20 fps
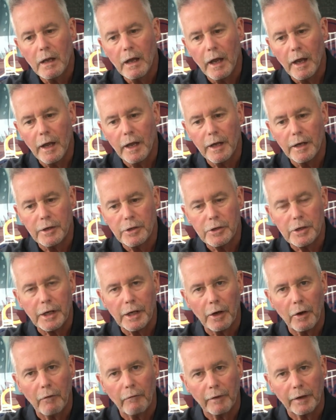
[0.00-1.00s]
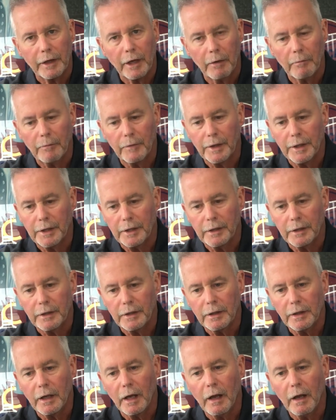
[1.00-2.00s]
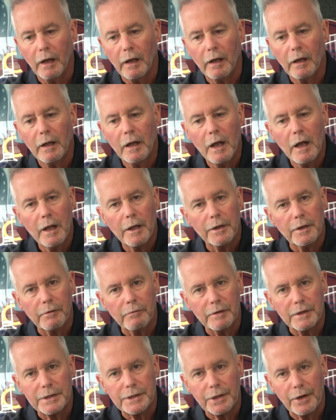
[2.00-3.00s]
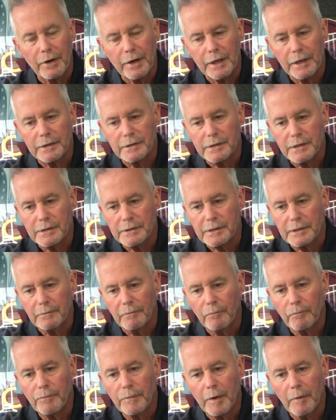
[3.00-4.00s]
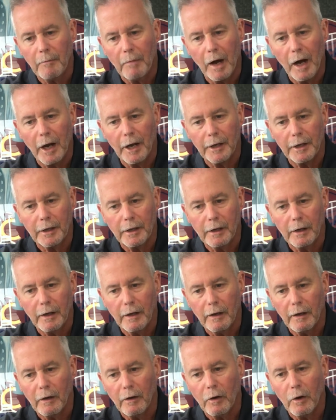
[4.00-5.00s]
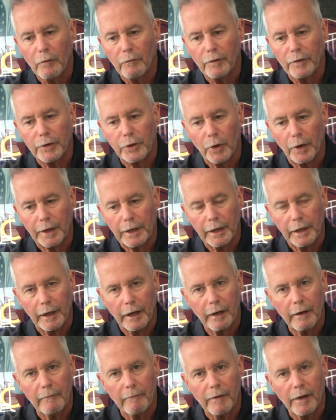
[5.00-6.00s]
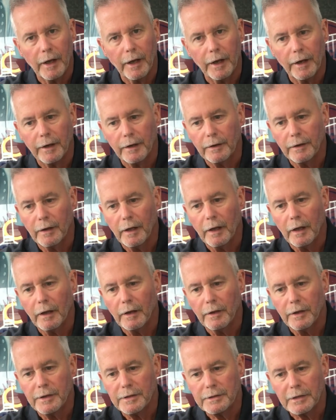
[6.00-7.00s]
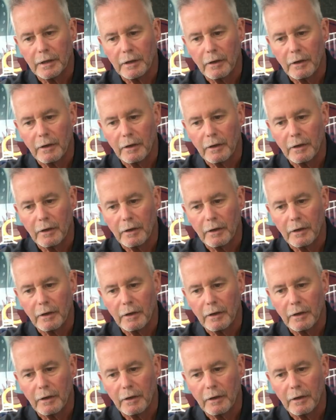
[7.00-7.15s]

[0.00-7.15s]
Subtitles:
and you can overcome the restraining system by over torquing it, and this